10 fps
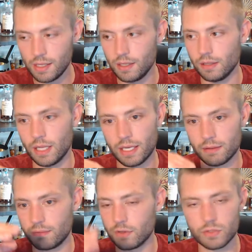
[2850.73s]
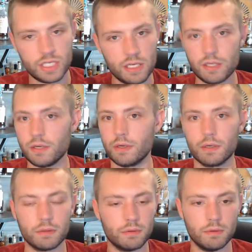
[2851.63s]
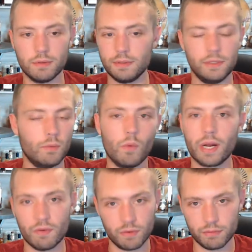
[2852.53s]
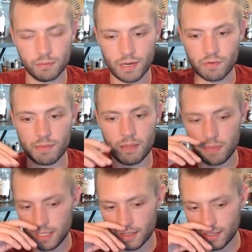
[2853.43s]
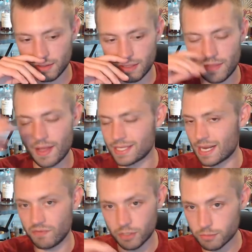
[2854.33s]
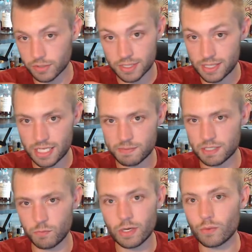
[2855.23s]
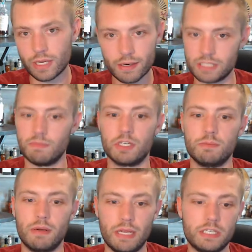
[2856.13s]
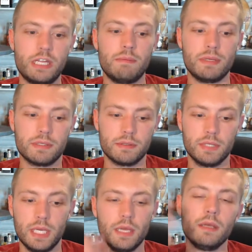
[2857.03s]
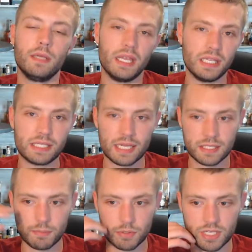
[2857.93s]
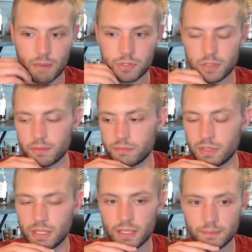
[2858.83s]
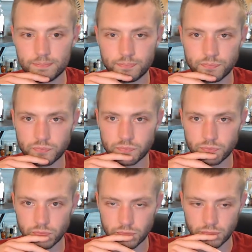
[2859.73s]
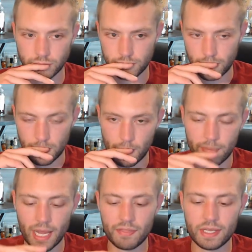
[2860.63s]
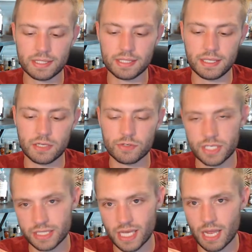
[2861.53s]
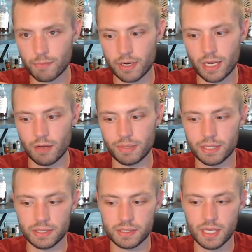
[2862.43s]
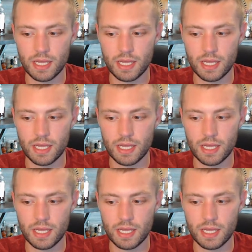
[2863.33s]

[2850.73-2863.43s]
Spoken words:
like 13-year, whatever it may be, like, and that's not available in the States because we don't care as much about age statements. At least that's the perception. But I think it's an interesting time right now because